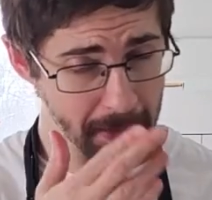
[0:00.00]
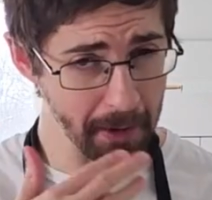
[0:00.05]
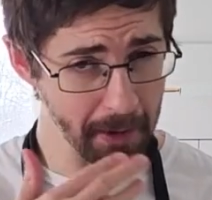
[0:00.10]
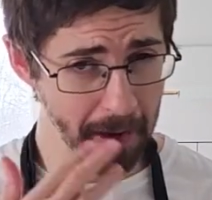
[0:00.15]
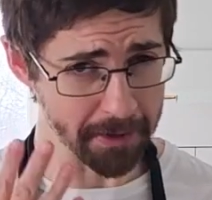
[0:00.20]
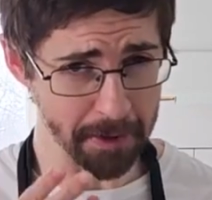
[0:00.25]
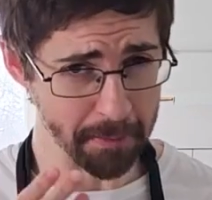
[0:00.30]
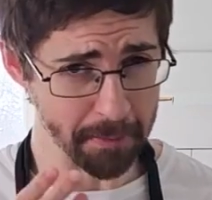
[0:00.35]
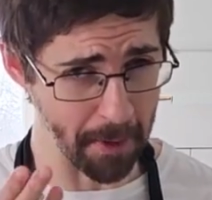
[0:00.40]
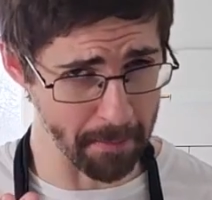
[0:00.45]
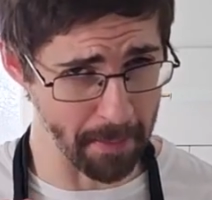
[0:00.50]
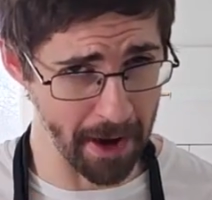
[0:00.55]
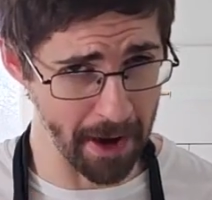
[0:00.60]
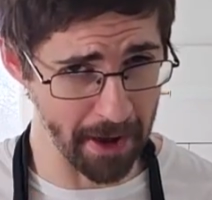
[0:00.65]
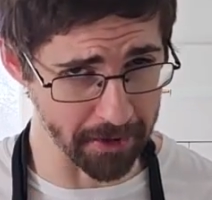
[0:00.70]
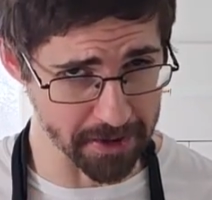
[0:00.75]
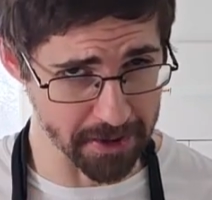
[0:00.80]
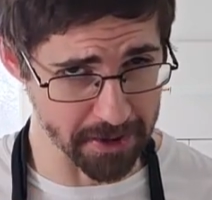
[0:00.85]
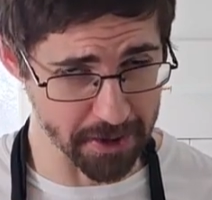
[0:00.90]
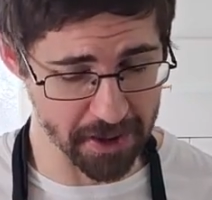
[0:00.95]
I think my
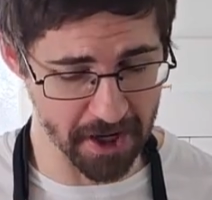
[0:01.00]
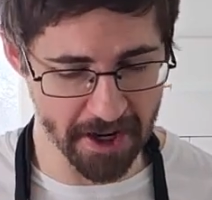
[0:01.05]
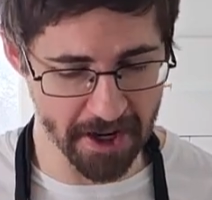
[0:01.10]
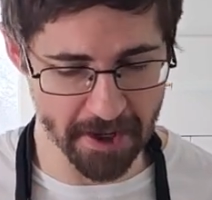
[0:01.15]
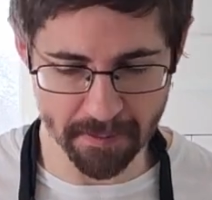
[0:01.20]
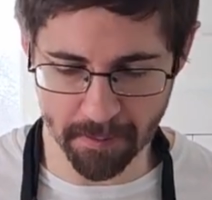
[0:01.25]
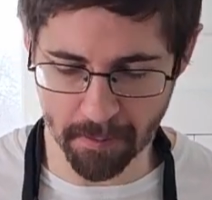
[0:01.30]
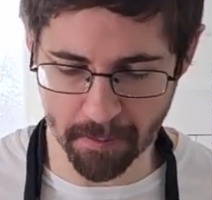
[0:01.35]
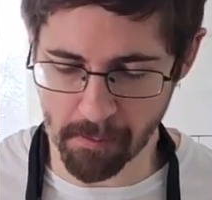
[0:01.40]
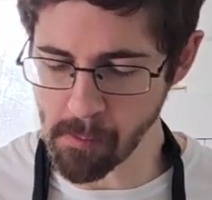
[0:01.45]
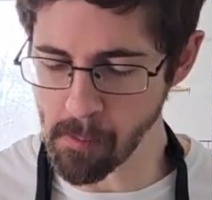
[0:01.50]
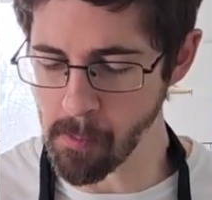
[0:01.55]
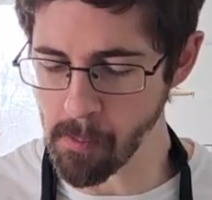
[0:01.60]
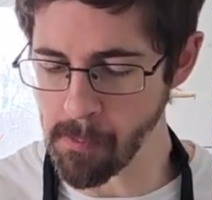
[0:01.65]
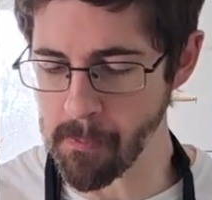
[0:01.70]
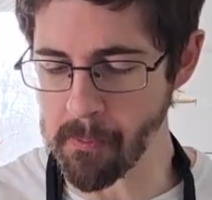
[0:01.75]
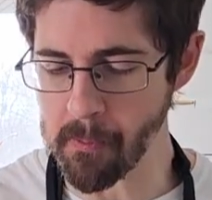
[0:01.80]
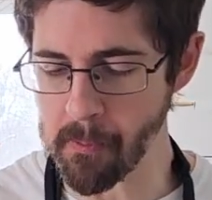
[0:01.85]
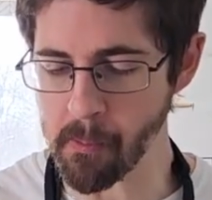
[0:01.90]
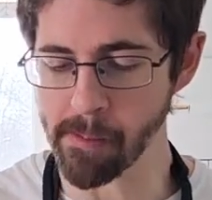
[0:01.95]
palate is shot.
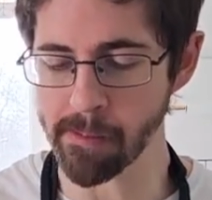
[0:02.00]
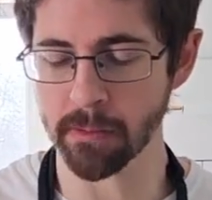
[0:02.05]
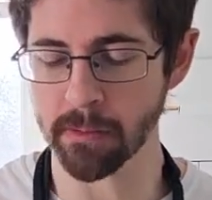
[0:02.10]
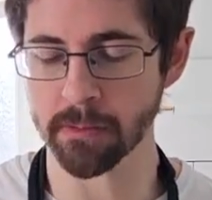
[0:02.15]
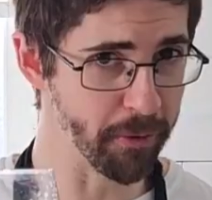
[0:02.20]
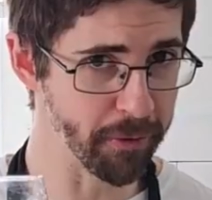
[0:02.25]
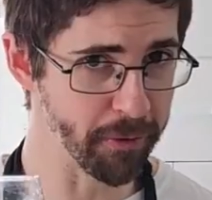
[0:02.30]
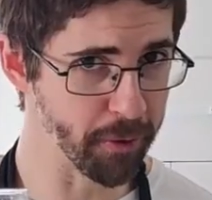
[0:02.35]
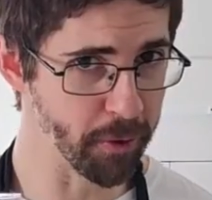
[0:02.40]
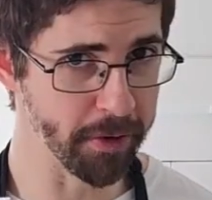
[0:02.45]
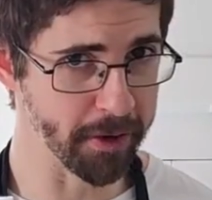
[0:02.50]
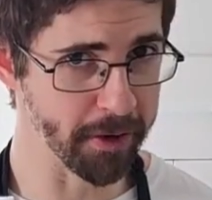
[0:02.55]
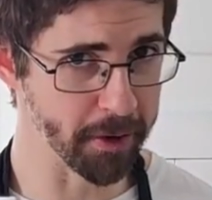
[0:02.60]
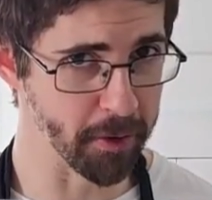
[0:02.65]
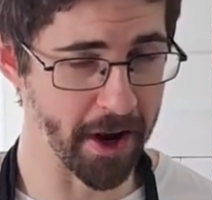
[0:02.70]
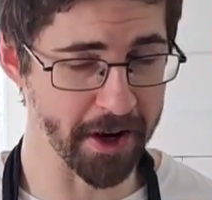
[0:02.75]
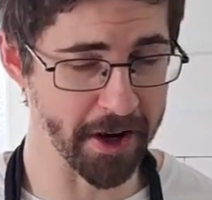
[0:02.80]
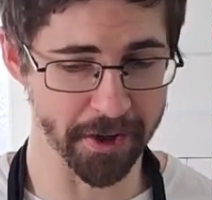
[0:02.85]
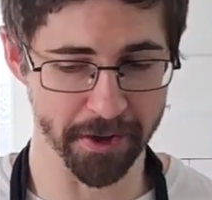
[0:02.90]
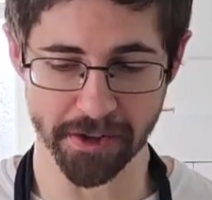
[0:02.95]
Before the
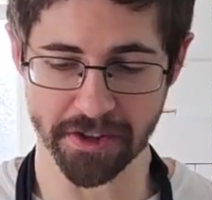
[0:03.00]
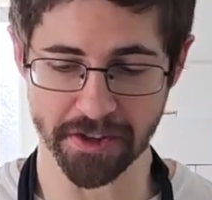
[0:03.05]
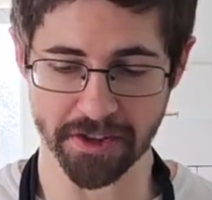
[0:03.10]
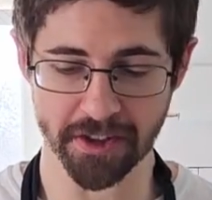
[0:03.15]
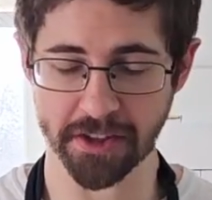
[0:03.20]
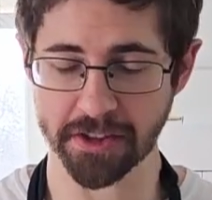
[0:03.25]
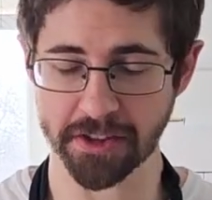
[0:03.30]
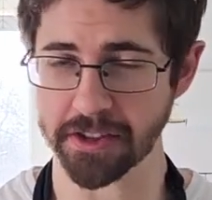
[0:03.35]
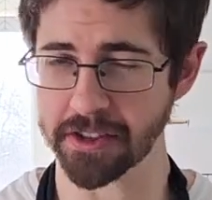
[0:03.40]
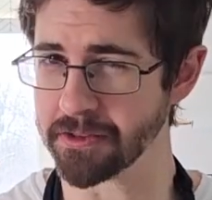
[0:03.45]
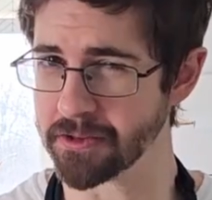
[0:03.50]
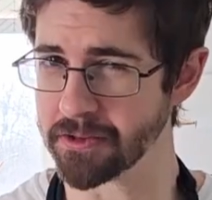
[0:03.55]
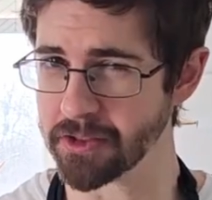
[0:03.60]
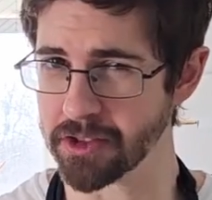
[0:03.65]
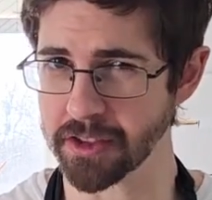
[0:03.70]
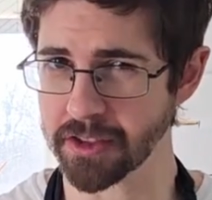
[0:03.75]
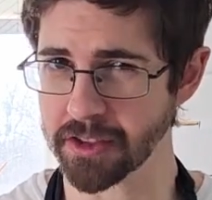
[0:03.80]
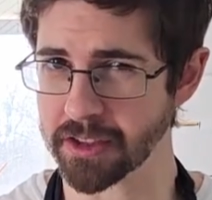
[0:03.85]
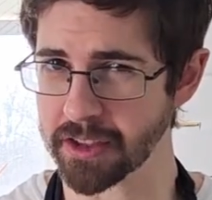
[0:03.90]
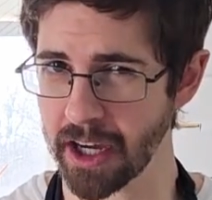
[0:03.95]
cracker, this tasted
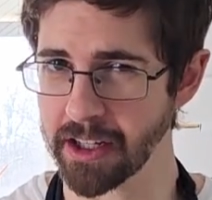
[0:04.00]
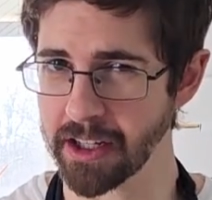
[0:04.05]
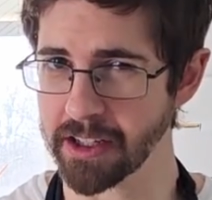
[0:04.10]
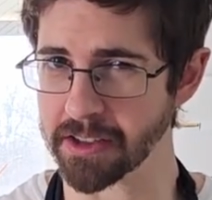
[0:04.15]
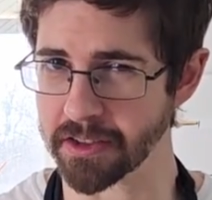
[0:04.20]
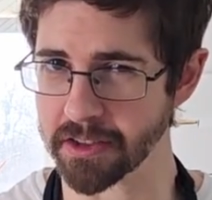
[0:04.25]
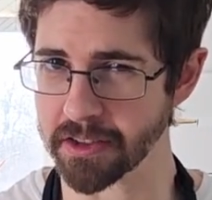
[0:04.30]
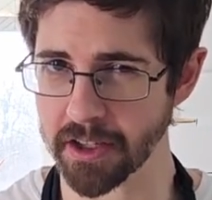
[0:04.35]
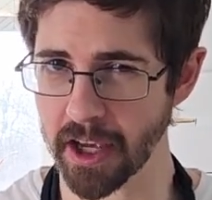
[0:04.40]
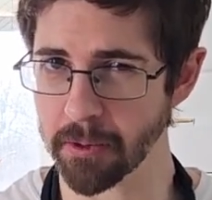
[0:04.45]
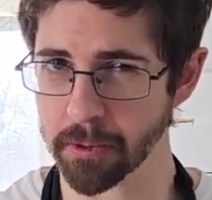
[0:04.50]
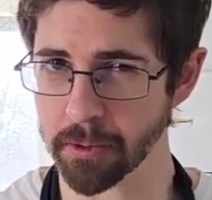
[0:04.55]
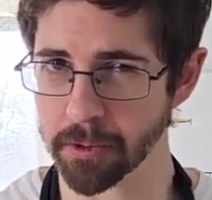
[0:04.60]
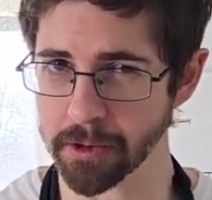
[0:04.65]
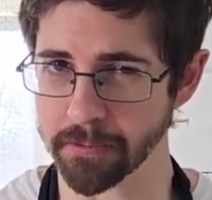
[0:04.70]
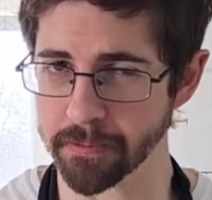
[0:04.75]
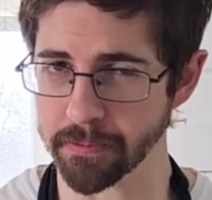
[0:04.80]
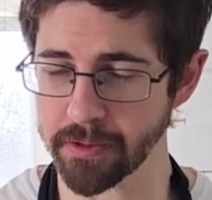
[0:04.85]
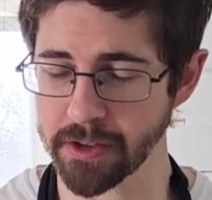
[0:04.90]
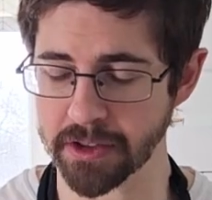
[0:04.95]
just kind of sour
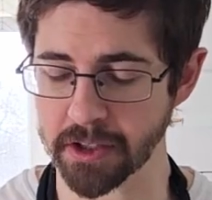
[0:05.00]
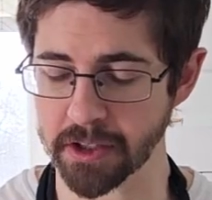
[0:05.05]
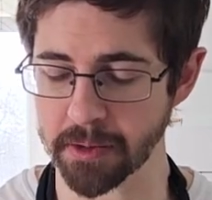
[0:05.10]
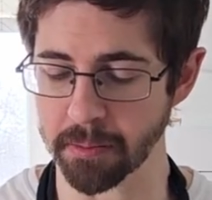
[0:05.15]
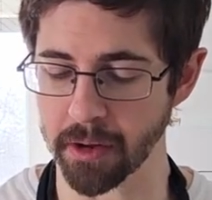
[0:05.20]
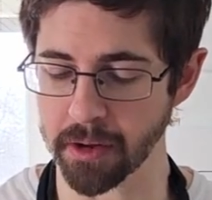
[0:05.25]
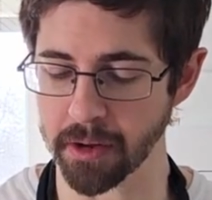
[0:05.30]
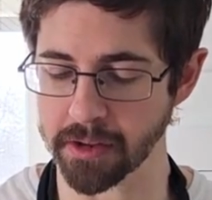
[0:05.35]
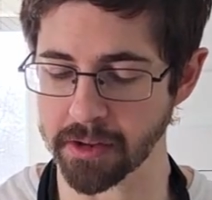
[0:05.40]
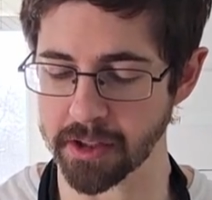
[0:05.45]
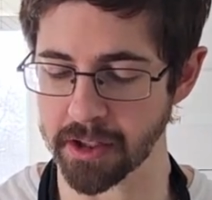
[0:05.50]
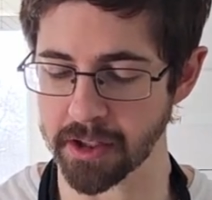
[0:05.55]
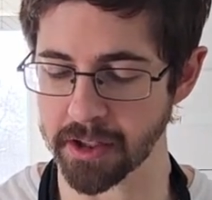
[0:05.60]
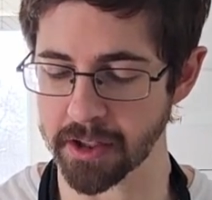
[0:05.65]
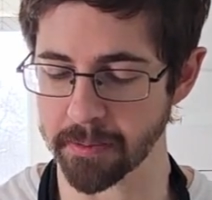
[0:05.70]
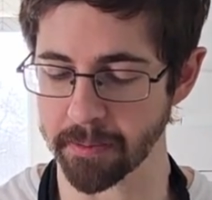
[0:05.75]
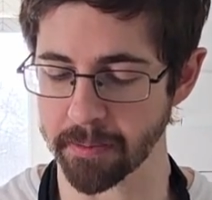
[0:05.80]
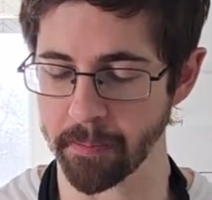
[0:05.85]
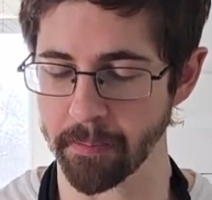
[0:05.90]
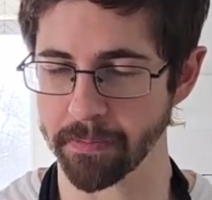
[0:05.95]
and fizzy, but
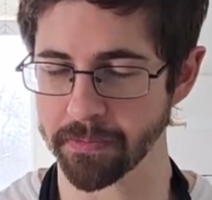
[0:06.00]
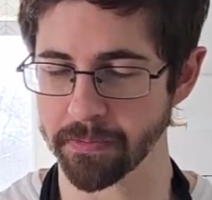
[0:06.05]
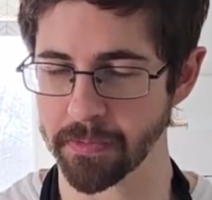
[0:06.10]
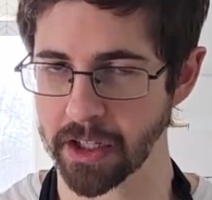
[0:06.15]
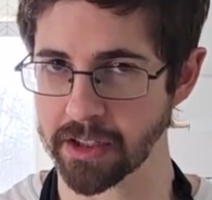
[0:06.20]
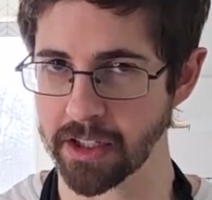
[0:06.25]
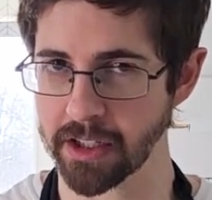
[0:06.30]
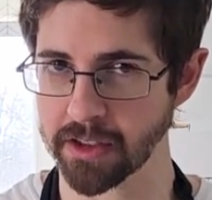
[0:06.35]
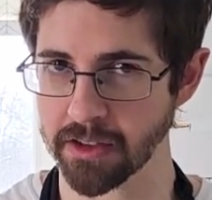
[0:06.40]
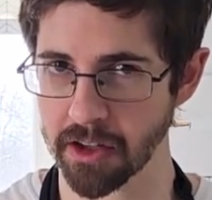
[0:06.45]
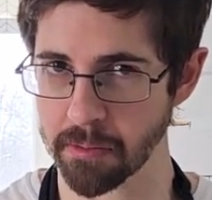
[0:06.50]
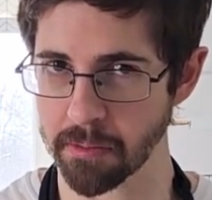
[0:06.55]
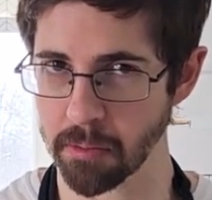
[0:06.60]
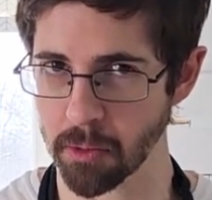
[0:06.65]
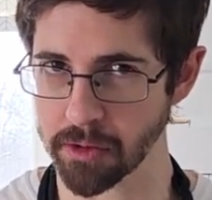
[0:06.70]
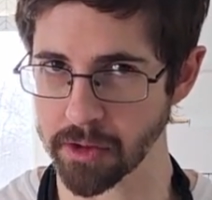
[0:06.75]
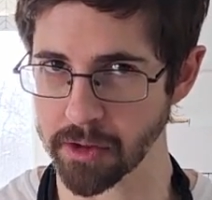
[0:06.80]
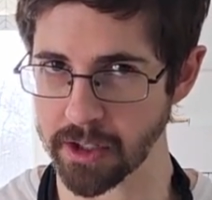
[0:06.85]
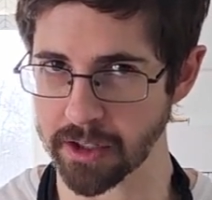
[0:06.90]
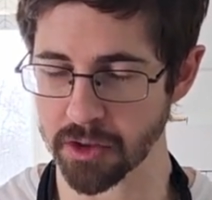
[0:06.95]
it tastes a lot
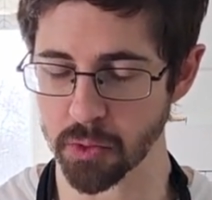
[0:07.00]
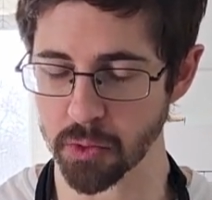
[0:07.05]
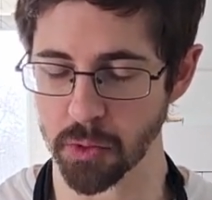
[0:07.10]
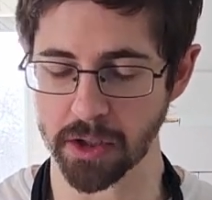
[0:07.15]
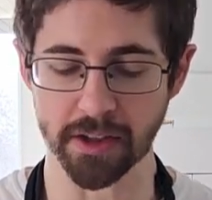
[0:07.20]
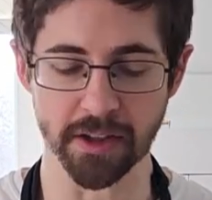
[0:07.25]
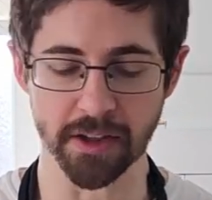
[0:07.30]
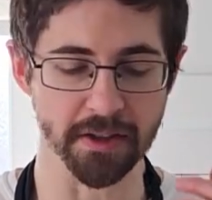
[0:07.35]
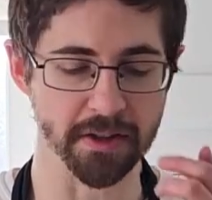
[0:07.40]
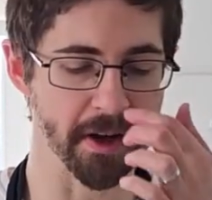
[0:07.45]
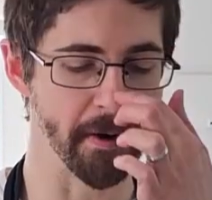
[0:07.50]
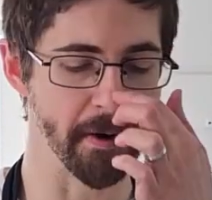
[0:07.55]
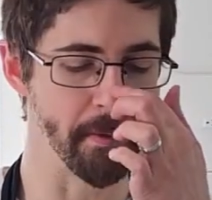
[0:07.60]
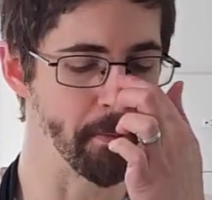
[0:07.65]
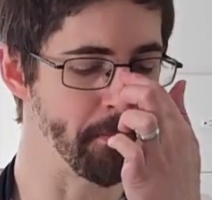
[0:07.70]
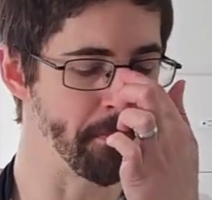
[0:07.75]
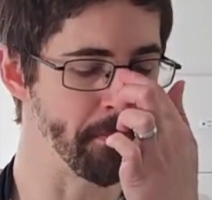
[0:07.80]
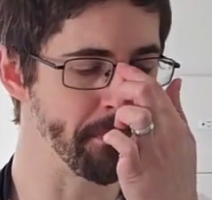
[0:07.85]
more of that sweetness now.